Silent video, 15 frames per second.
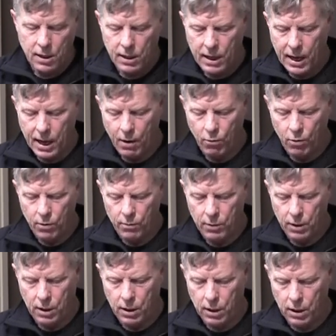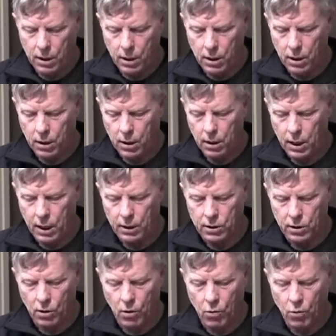That would be, and
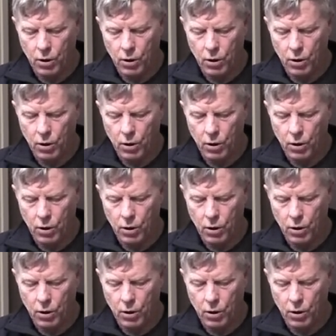so